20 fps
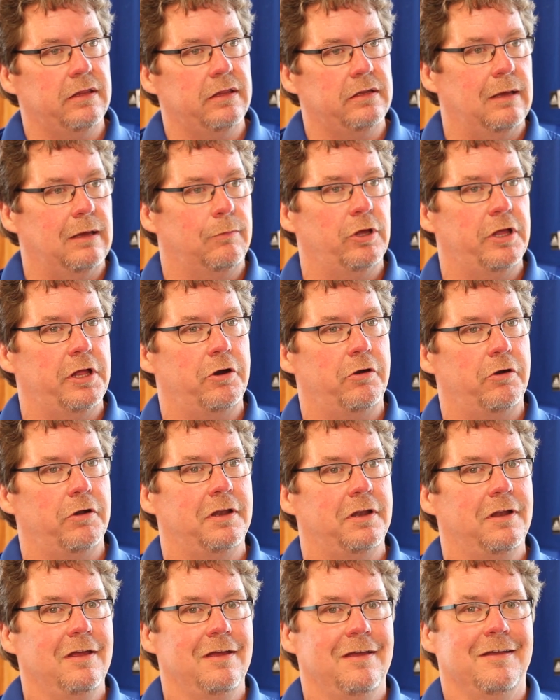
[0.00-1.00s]
the doubleheader.
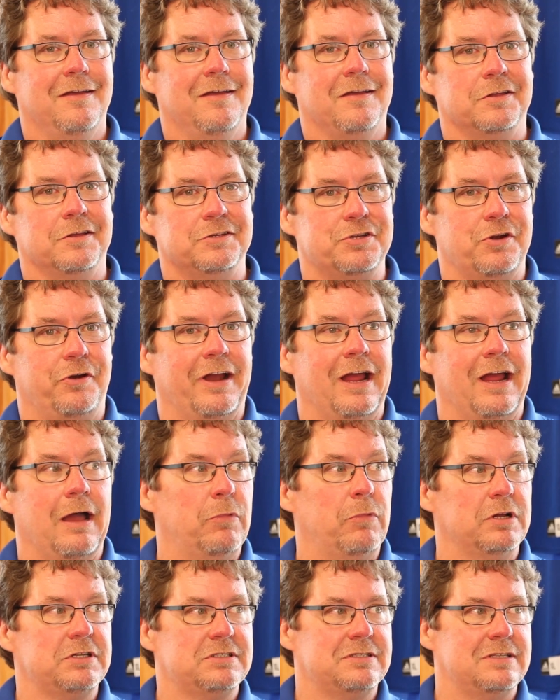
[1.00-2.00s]
And considering how
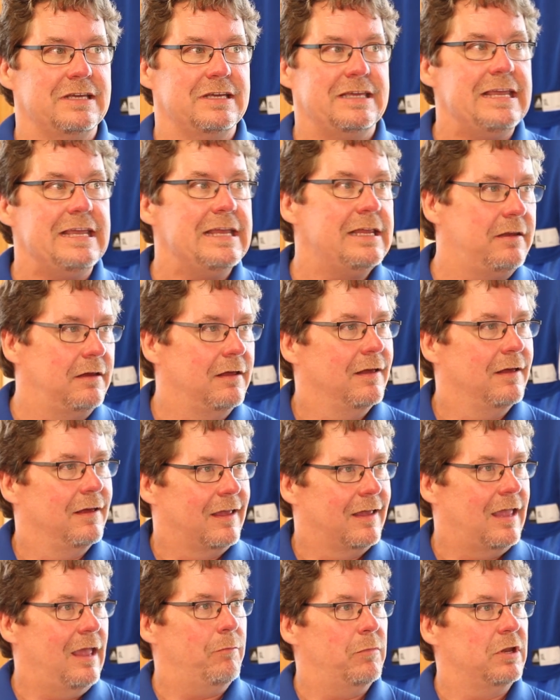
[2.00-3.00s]
much the heat
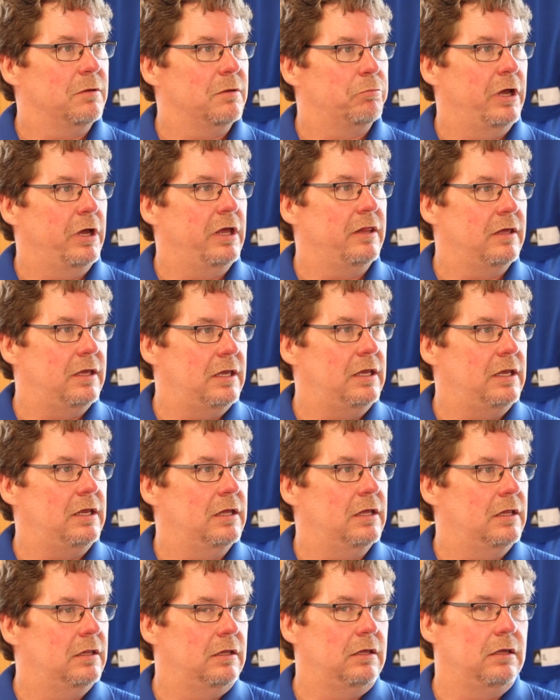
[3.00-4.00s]
came into play, the heat
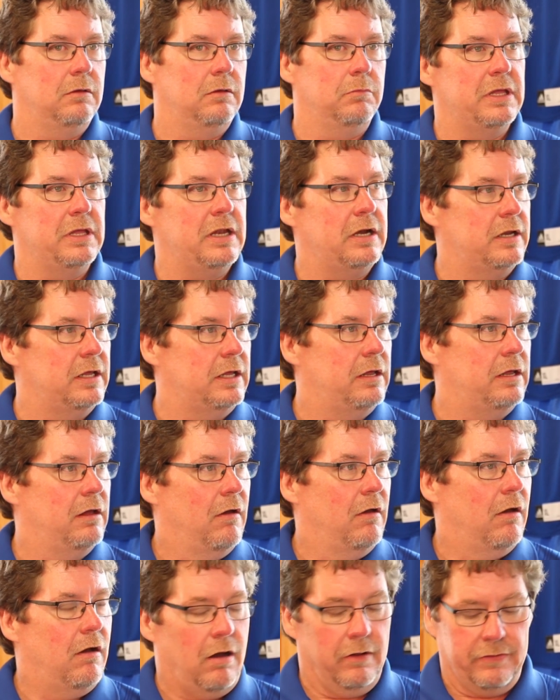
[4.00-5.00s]
and the humidity
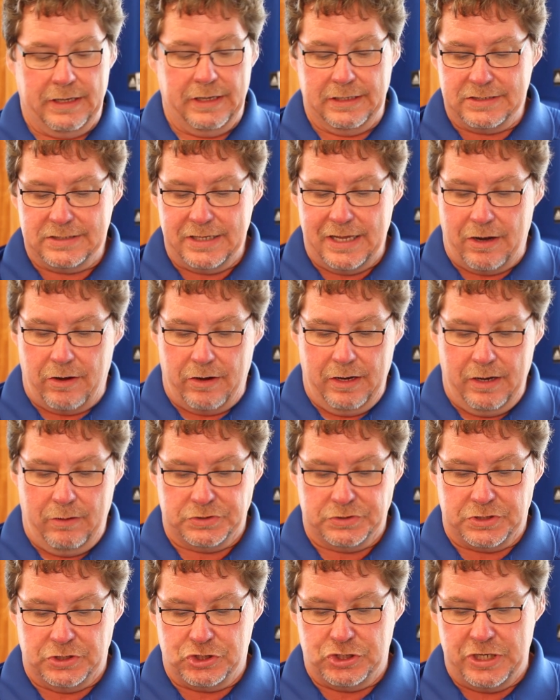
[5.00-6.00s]
on that Saturday
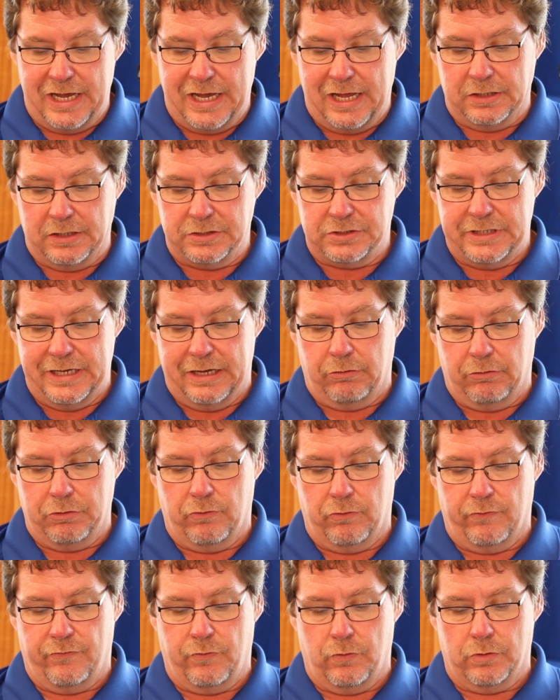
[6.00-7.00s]
was a challenge. Now, you
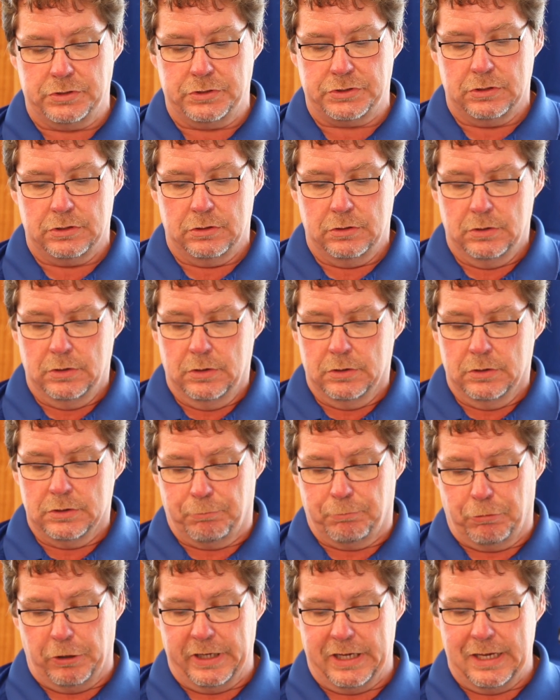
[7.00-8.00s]
were forced
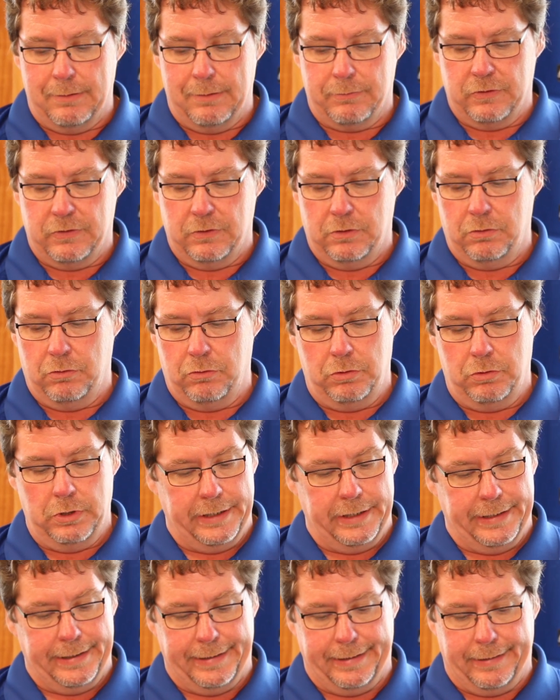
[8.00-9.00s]
to play game two
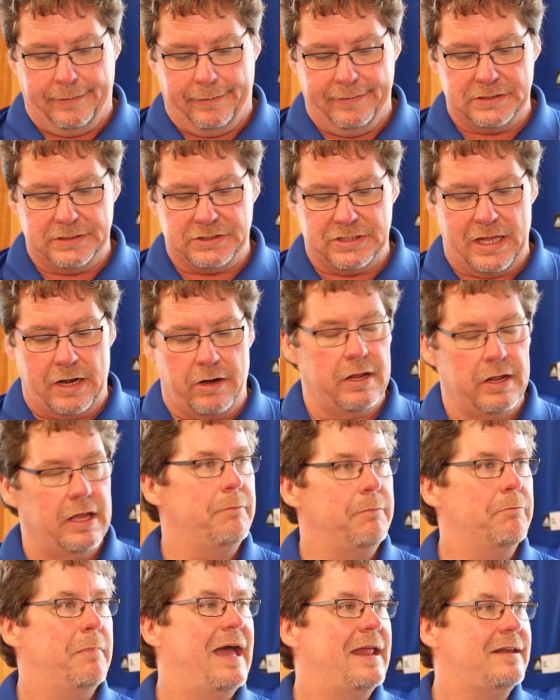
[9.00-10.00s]
on that
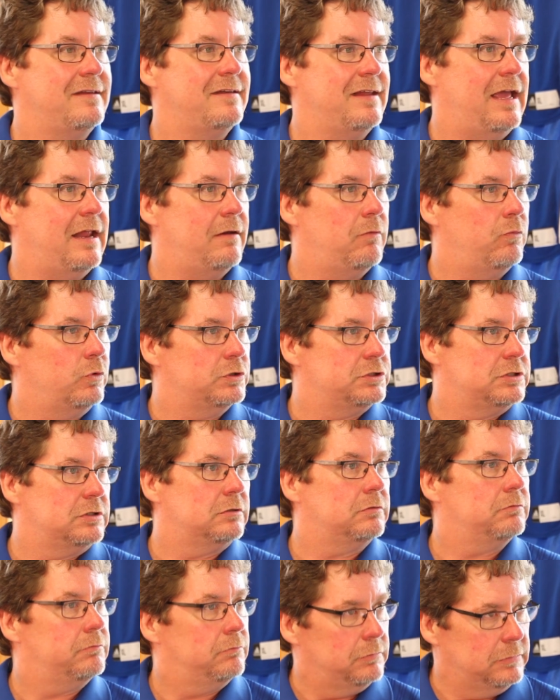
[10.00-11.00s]
Saturday. Matt Danton was
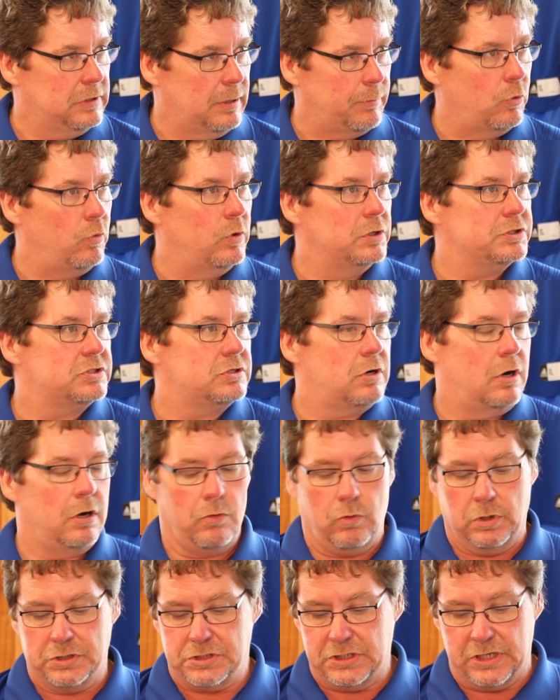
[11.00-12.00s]
your number one starter
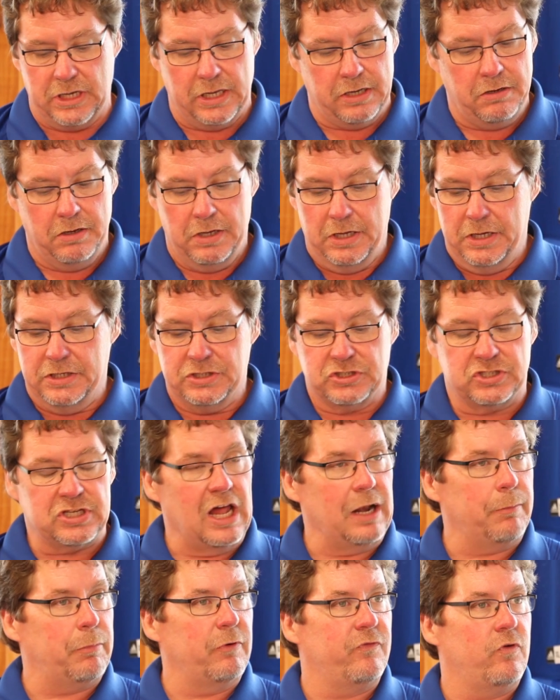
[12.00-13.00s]
once again.
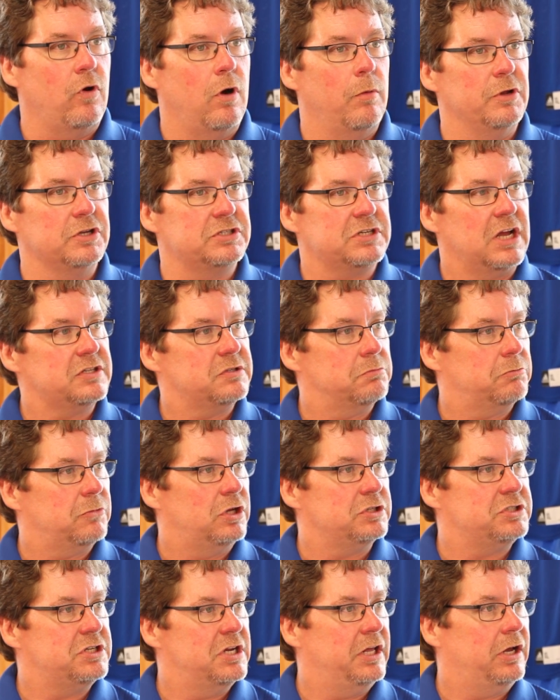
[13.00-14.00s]
Solid performance, got some
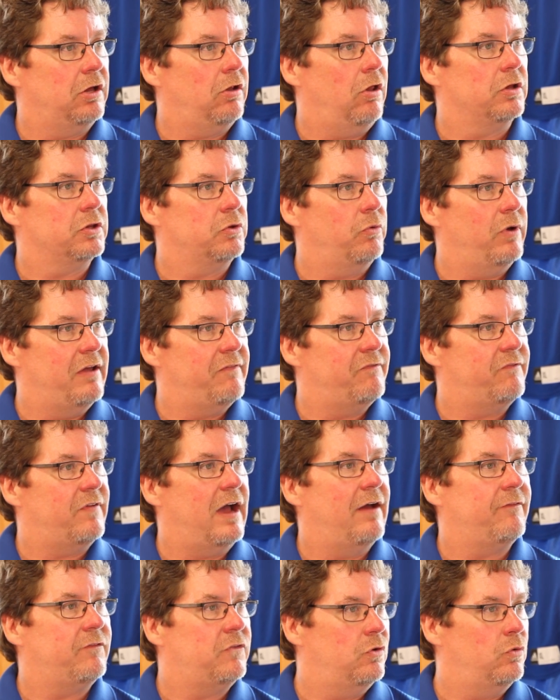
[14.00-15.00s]
clutch hitting along the way,
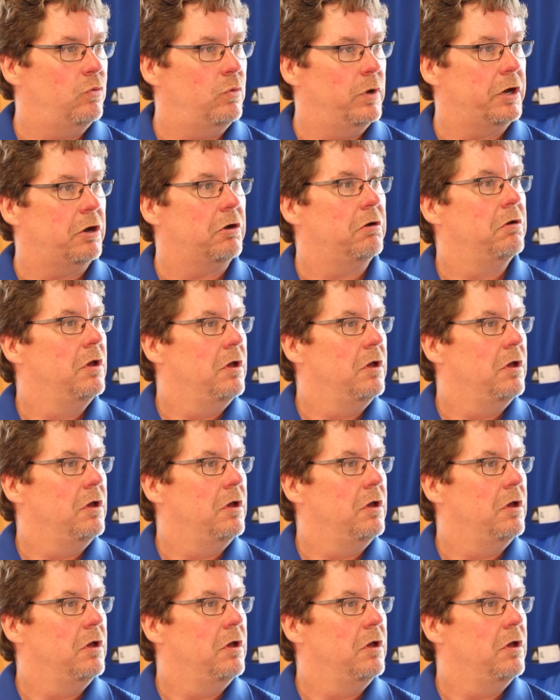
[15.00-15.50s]
5-2 winner.